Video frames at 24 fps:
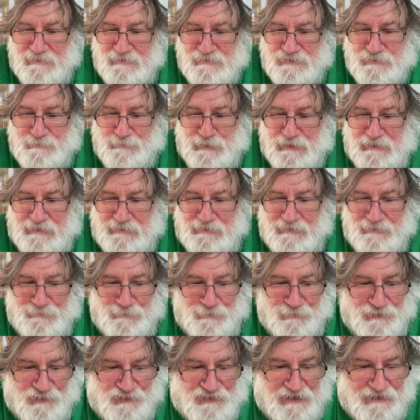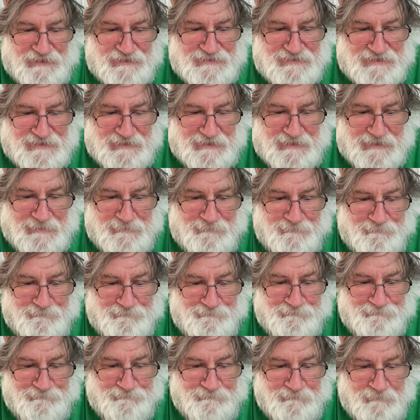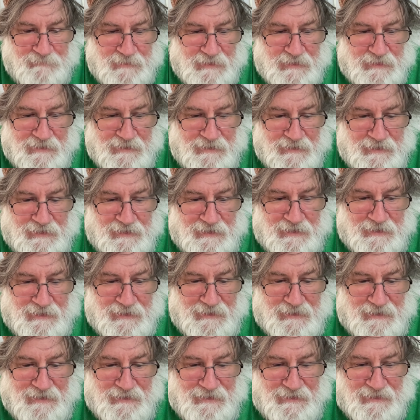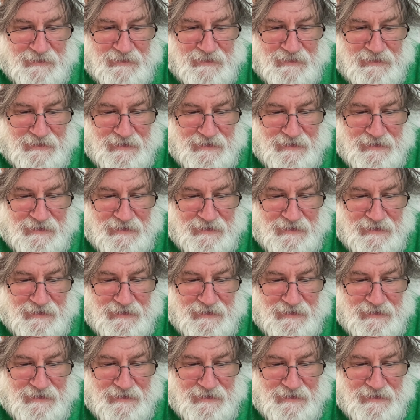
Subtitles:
to be authentic. I